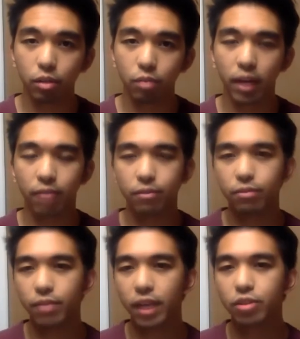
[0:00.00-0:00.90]
but in
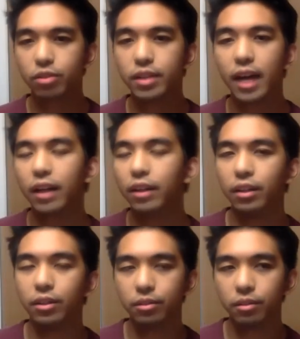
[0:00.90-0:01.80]
fact, you're not
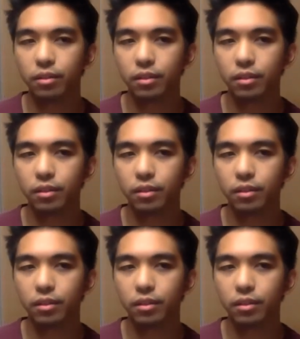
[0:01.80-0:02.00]
alone.